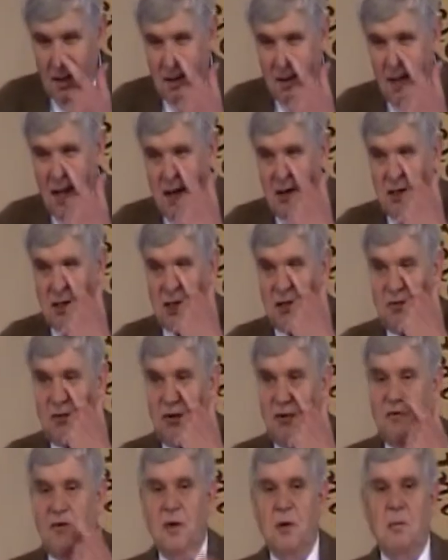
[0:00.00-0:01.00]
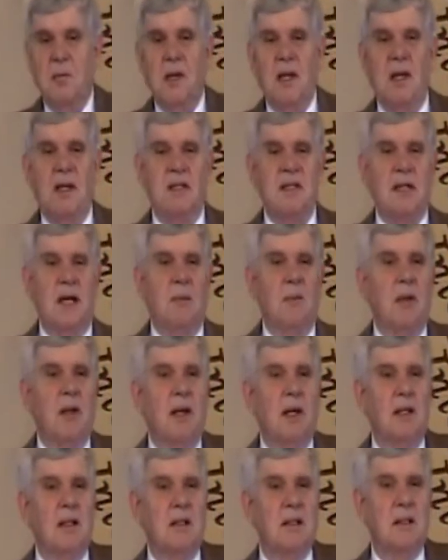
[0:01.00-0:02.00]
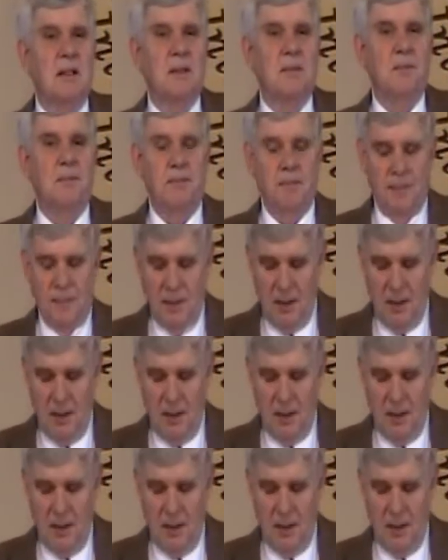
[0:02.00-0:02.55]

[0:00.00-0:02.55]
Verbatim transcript: Today, just for a few minutes, I would like to,